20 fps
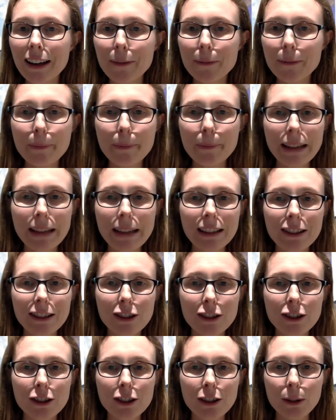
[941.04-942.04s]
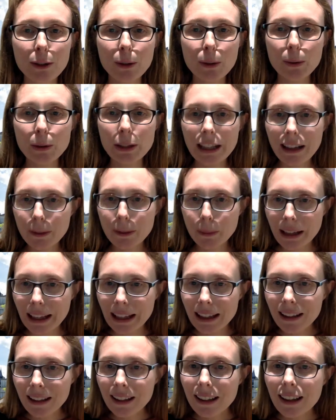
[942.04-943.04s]
message to
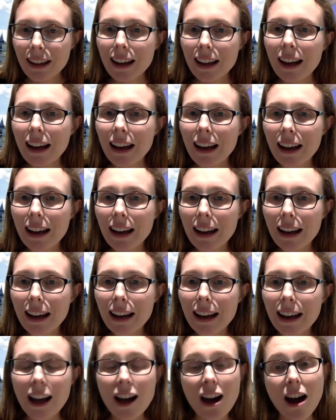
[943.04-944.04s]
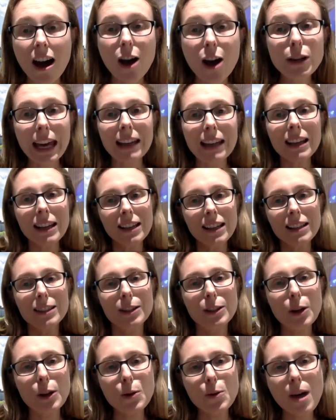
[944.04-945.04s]
Tianwei. Okay,
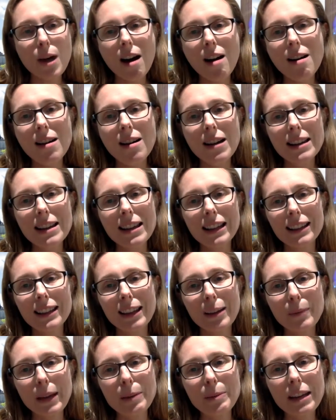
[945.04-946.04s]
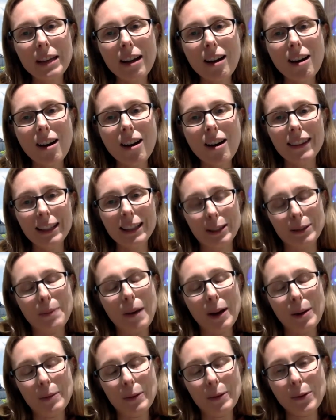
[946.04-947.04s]
so I think that maybe this
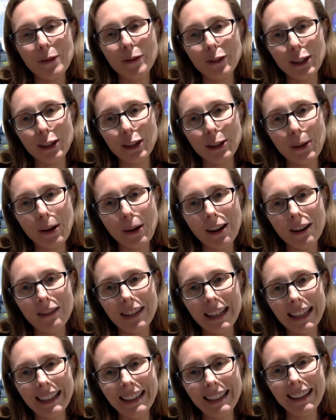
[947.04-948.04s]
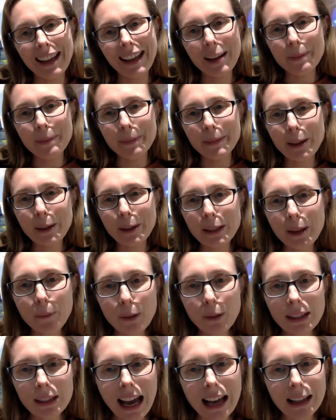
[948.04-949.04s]
might be one for you, Irene. So
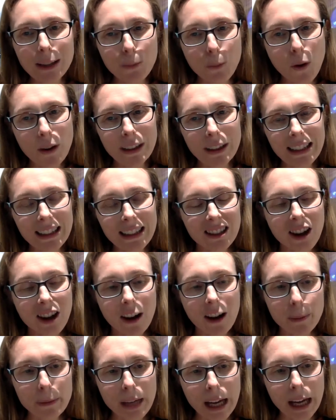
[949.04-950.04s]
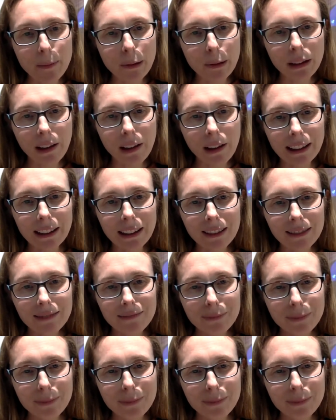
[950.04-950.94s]
someone's asked, what is the timetable like? Okay.